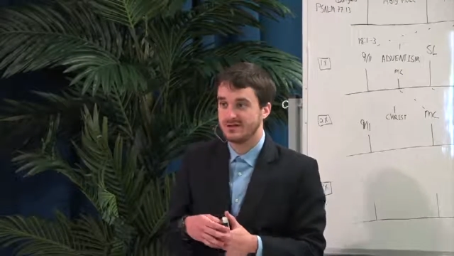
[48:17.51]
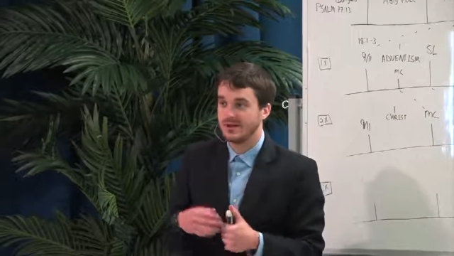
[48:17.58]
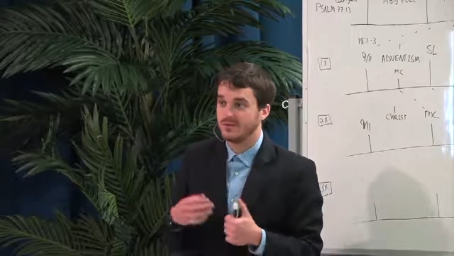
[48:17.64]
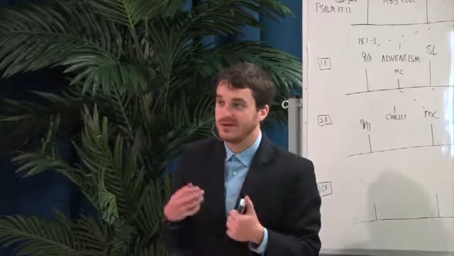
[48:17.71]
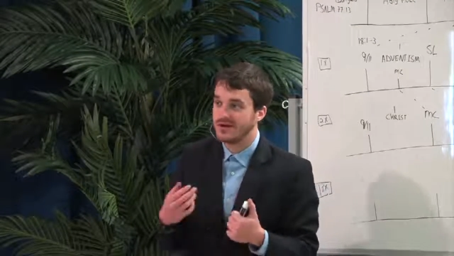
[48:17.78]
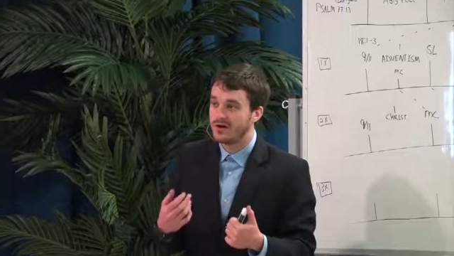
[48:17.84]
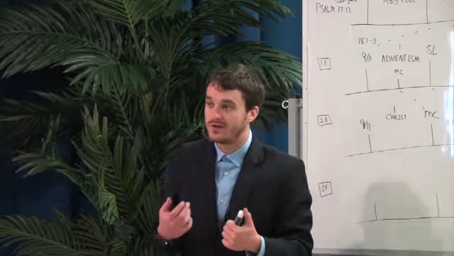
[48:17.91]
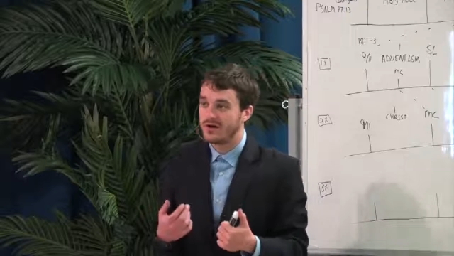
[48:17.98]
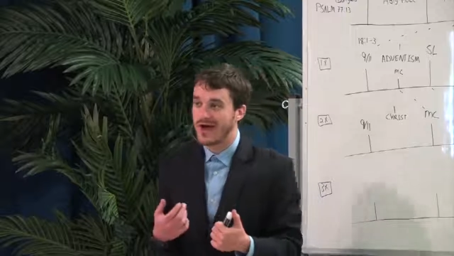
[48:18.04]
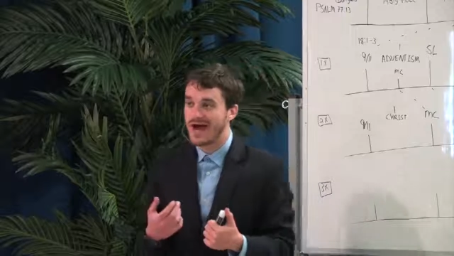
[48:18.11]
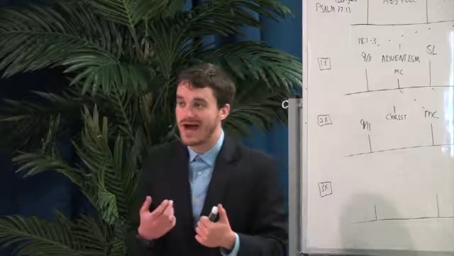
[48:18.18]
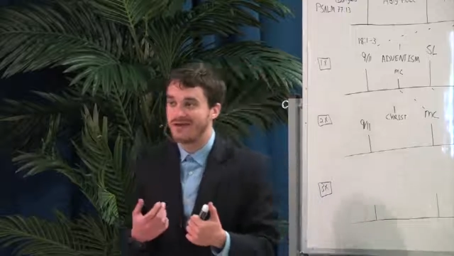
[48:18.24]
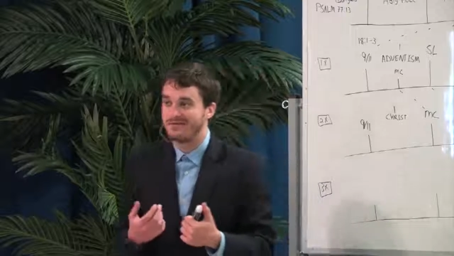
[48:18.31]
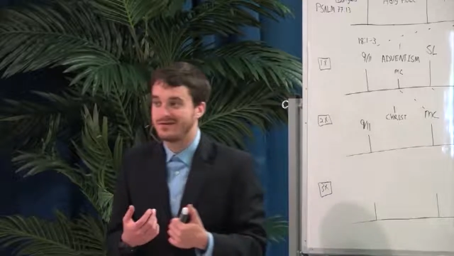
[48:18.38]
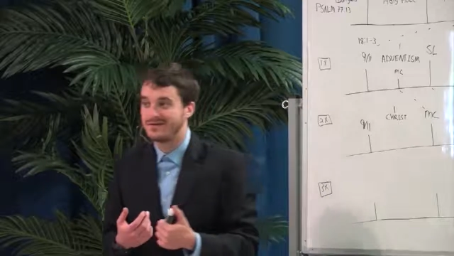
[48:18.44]
And we know that
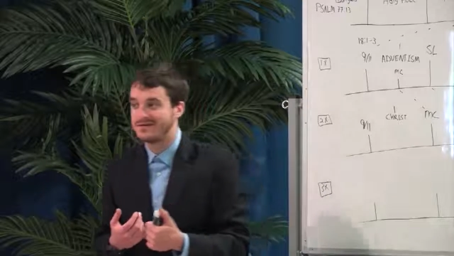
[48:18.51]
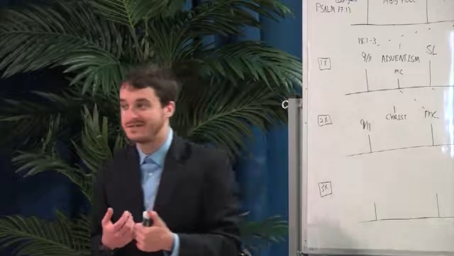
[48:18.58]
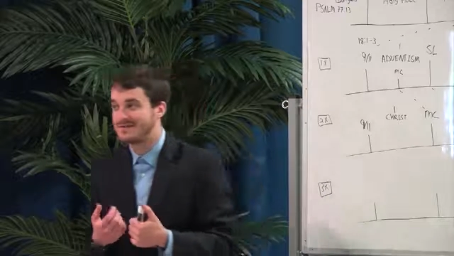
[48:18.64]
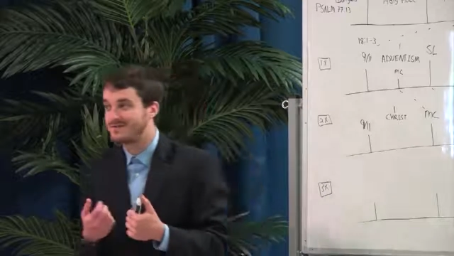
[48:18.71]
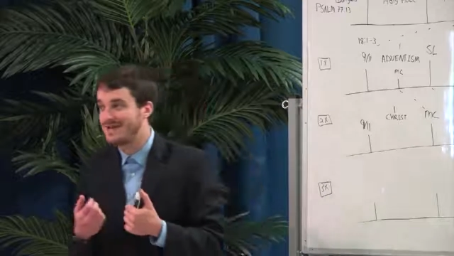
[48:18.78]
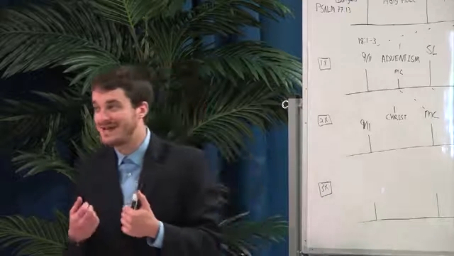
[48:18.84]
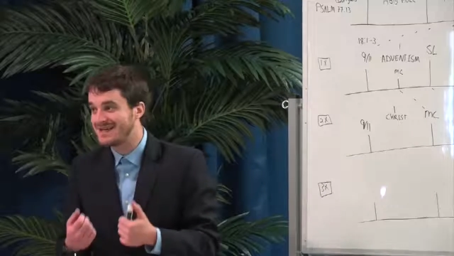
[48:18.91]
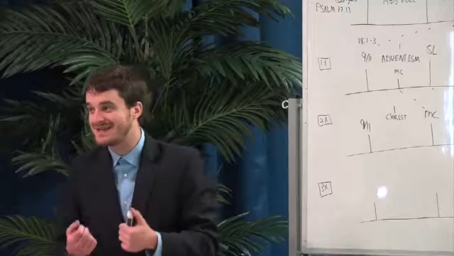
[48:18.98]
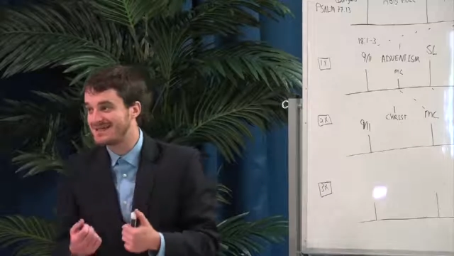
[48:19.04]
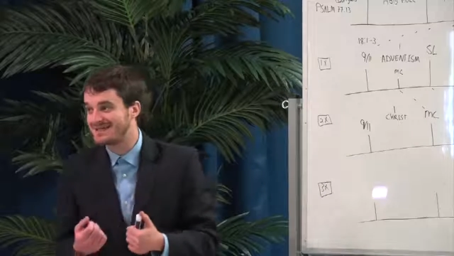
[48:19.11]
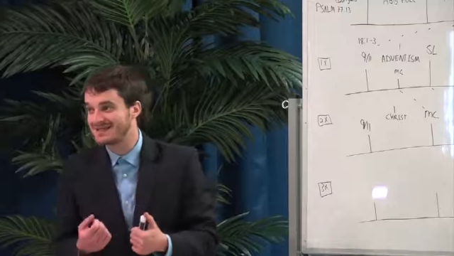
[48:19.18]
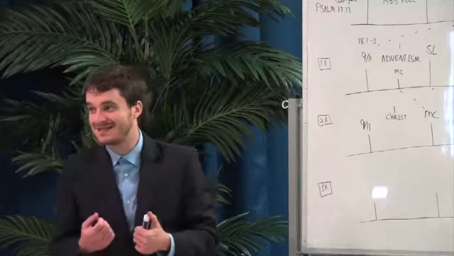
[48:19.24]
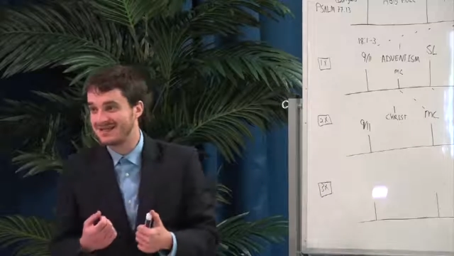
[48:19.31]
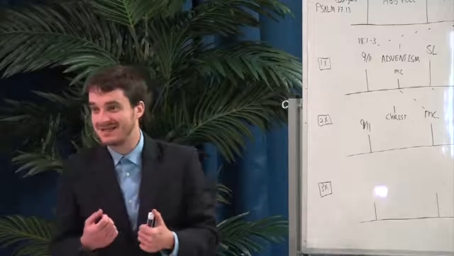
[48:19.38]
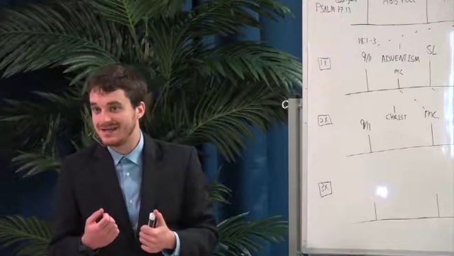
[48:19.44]
Adventism is,